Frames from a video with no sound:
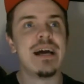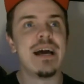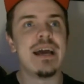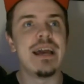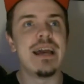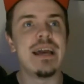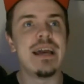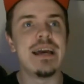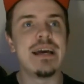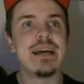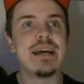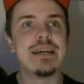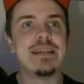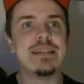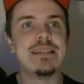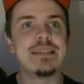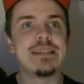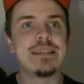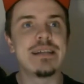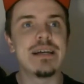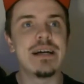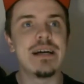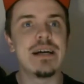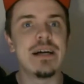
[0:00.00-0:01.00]
And
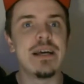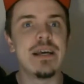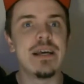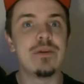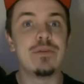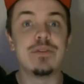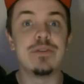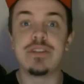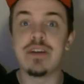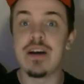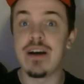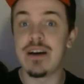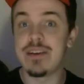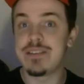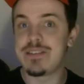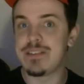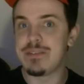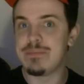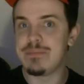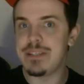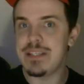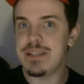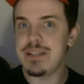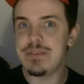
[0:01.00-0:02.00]
it was
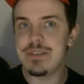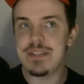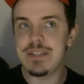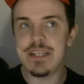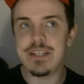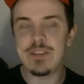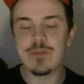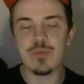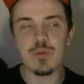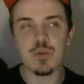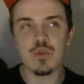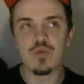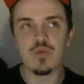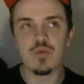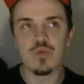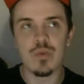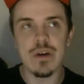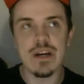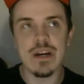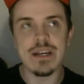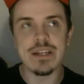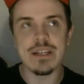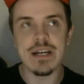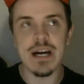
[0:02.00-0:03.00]
awesome. DVDs were
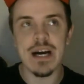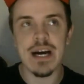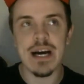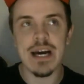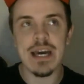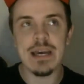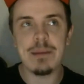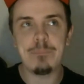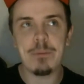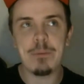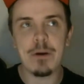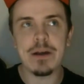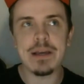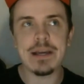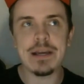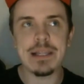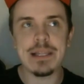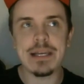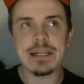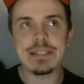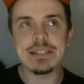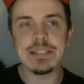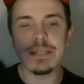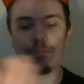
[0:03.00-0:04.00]
great. I probably
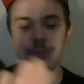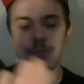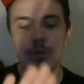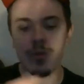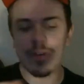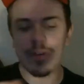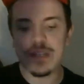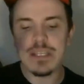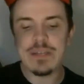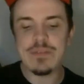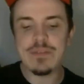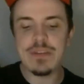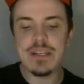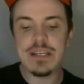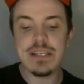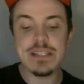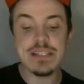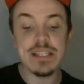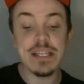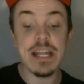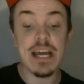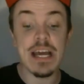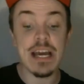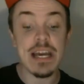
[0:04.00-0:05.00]
collected more DVDs
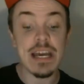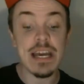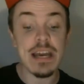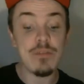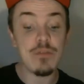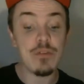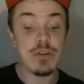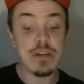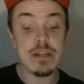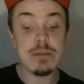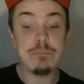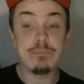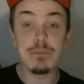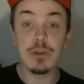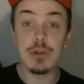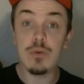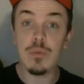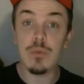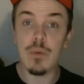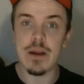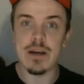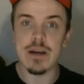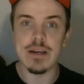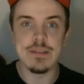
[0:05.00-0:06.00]
than I ever did Blu
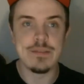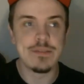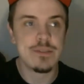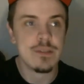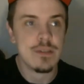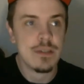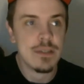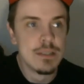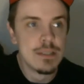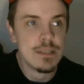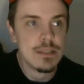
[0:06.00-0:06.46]
rays.